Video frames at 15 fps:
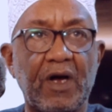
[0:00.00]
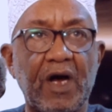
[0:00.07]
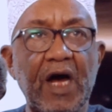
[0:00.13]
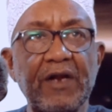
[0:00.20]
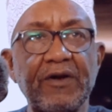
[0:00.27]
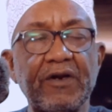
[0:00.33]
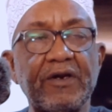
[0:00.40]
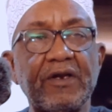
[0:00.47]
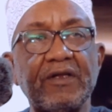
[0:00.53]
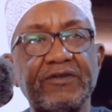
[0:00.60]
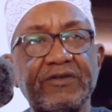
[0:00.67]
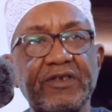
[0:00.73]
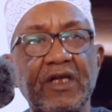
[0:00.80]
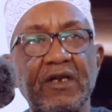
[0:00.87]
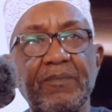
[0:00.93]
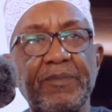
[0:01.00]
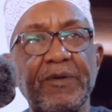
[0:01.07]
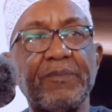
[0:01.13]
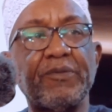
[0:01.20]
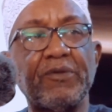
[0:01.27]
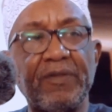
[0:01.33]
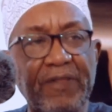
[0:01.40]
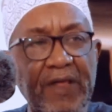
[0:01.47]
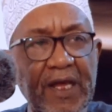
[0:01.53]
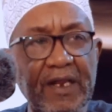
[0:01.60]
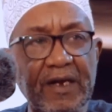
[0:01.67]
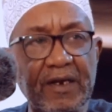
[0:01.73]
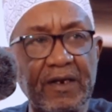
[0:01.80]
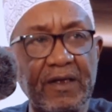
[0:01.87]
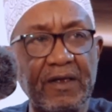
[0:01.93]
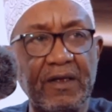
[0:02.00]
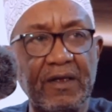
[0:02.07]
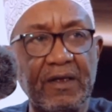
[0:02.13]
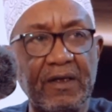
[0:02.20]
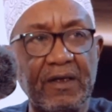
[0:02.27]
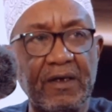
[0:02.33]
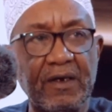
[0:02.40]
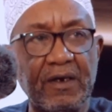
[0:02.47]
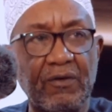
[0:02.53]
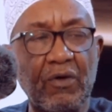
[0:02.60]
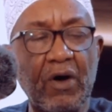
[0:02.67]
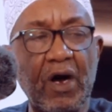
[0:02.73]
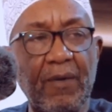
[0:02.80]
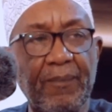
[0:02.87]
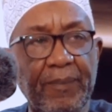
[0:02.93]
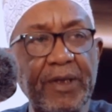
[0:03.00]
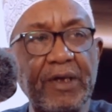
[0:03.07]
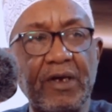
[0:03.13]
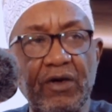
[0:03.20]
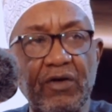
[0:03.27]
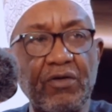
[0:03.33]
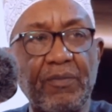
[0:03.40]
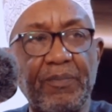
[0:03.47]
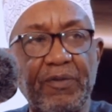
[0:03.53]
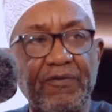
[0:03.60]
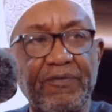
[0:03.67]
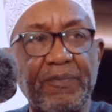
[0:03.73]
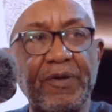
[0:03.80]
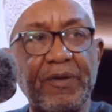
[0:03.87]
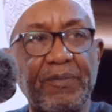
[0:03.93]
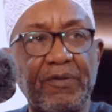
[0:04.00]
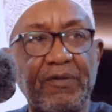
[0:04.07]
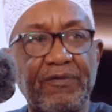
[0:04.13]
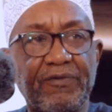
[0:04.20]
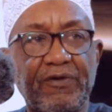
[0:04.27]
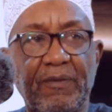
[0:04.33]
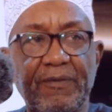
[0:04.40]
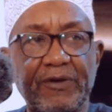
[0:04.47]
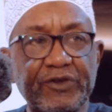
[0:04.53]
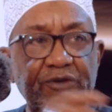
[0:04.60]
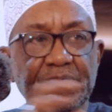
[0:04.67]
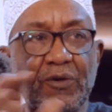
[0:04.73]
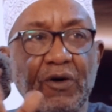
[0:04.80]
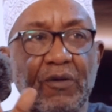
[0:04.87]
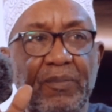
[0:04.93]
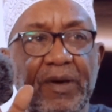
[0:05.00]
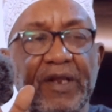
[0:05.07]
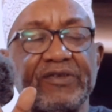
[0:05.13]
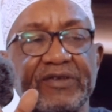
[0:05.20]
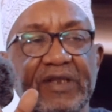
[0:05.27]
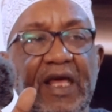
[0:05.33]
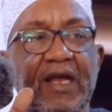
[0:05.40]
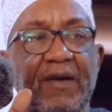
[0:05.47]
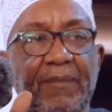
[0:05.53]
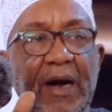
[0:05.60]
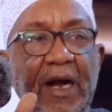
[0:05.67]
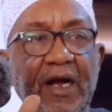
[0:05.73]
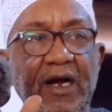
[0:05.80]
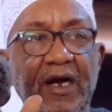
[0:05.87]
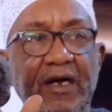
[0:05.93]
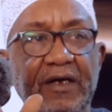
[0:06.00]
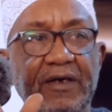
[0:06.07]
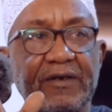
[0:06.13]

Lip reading: 110 people then were a big group of people from a small place like Mecca.